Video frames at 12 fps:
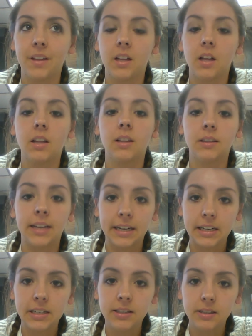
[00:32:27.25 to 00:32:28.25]

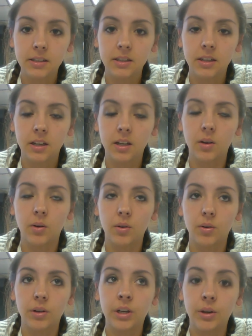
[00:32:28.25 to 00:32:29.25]
Ladies,
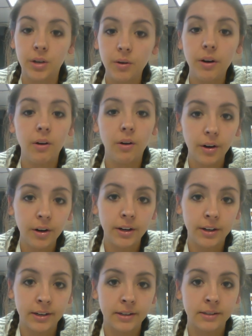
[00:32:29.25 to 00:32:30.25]
you know how hard it
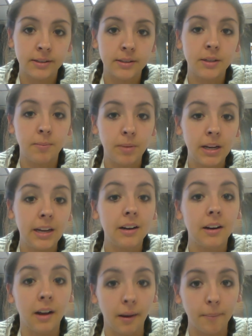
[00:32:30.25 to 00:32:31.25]
is to pee in a
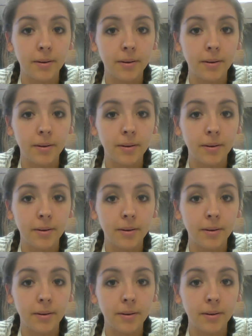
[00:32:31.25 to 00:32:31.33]
cup.